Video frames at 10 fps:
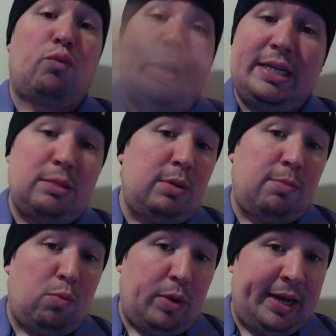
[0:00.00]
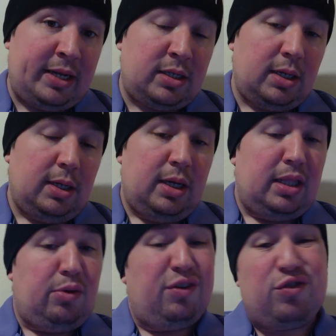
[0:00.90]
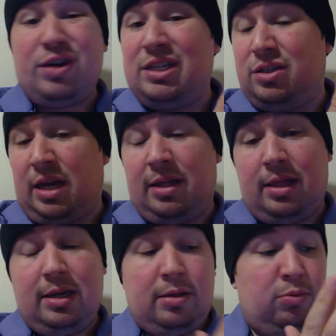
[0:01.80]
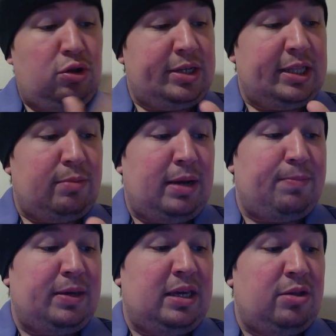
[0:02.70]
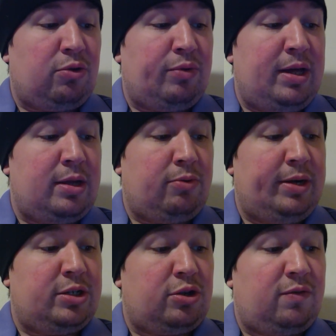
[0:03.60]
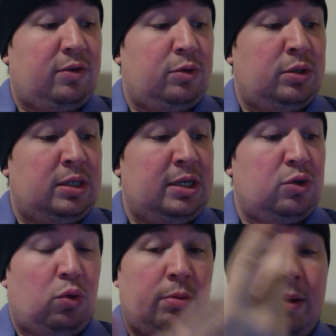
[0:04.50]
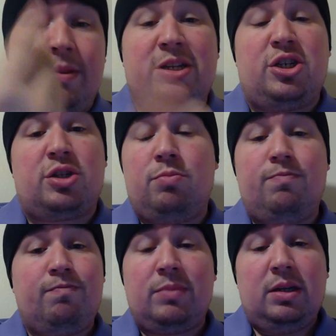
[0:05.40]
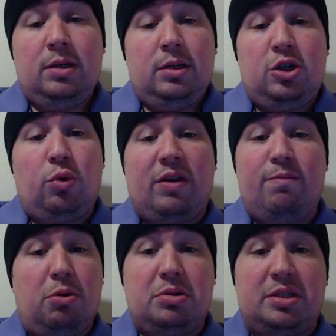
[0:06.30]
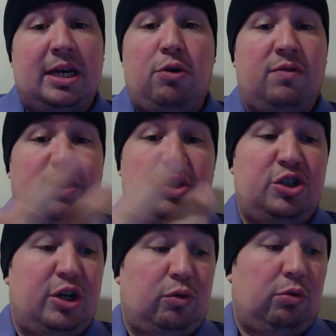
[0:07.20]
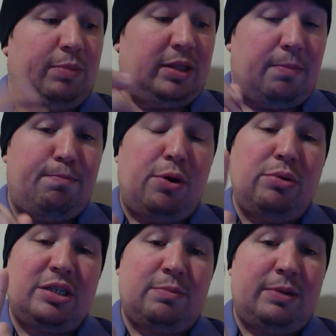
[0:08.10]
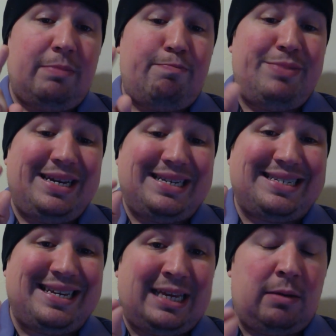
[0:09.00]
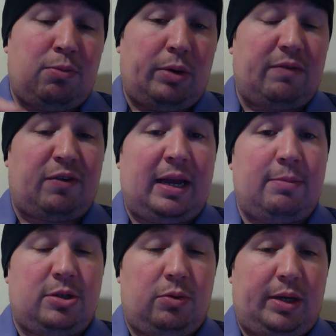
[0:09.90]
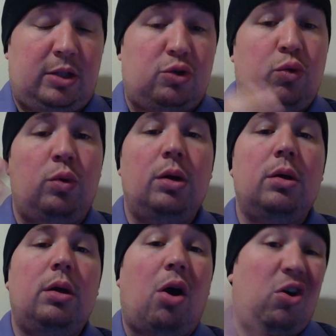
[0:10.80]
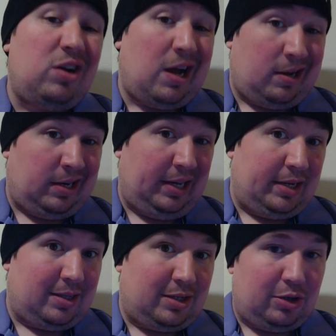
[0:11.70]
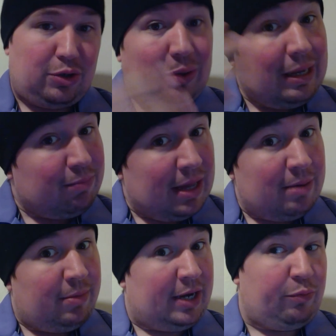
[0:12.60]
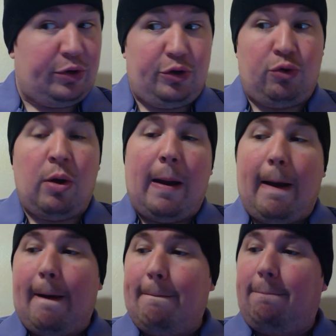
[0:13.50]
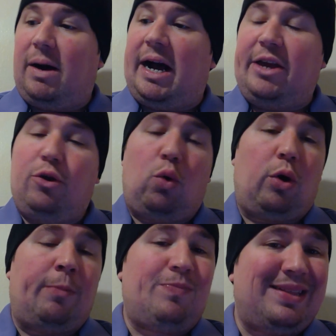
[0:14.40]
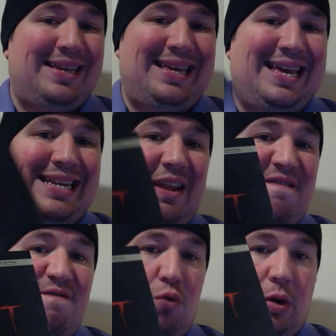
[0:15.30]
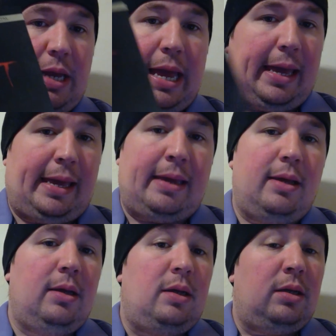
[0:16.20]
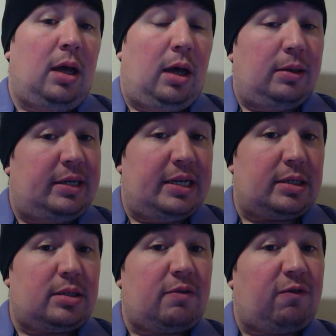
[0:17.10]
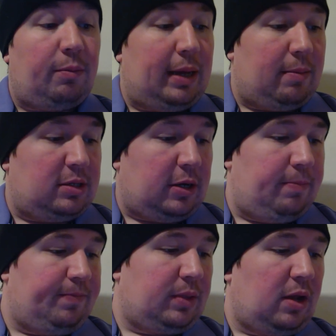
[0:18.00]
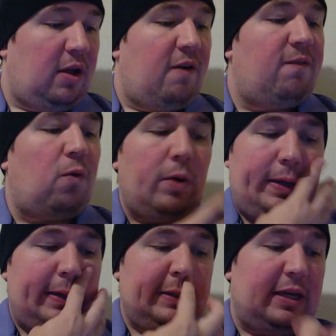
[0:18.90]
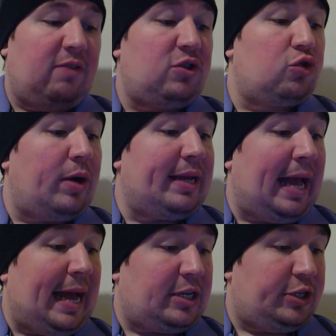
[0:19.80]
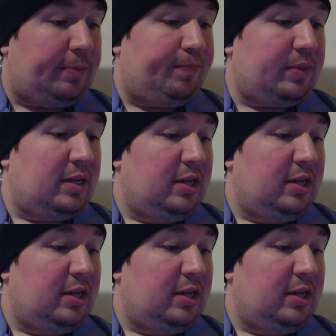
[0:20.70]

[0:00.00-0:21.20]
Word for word: raising minimum wage. They were raising, I think, looks like they might be either raising wages overseas or maybe they just don't give bonuses out overseas in general. But the bonus has been a big sticking point for Amazonians who are not going to get it this year. So keep that in mind when you buy your IT 4K uh, discs from Amazon. Four years of strike action.